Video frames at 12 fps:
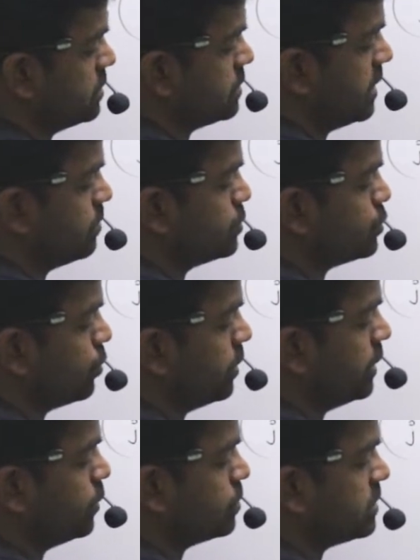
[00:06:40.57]
the same
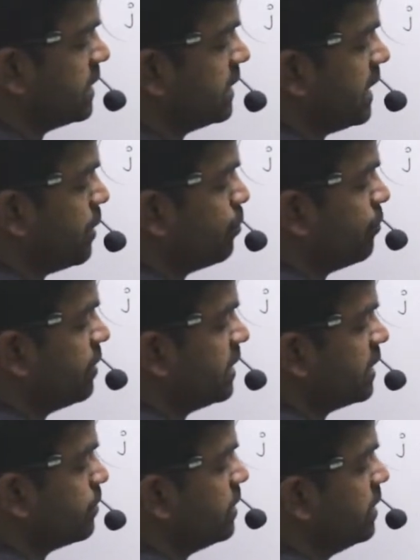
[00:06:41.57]
story using temp
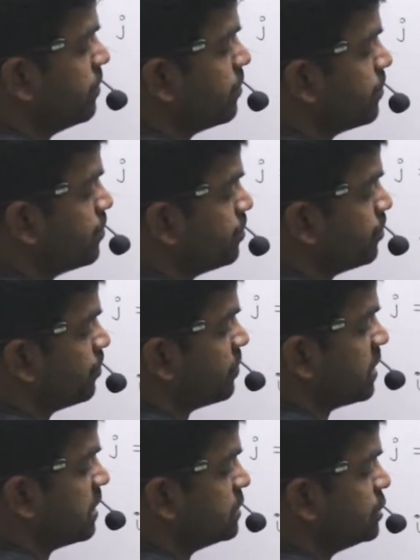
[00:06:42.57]
variable,
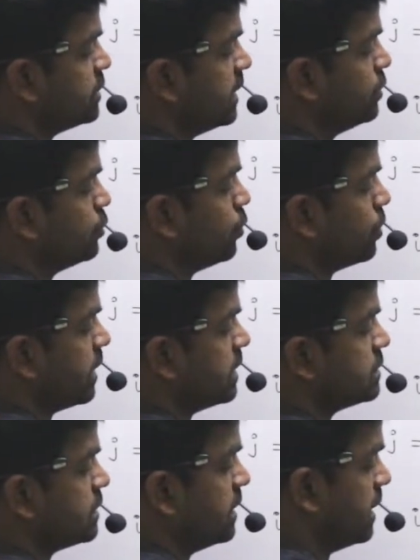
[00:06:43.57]
jth
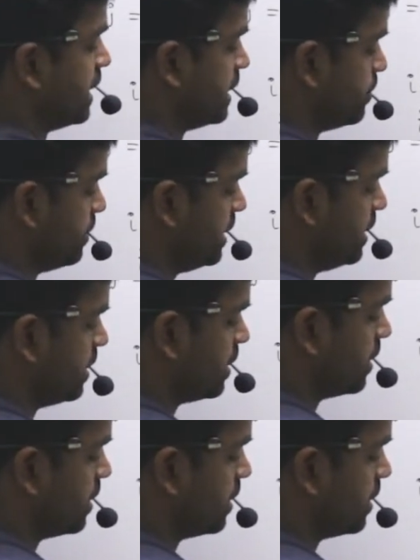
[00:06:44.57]
location element,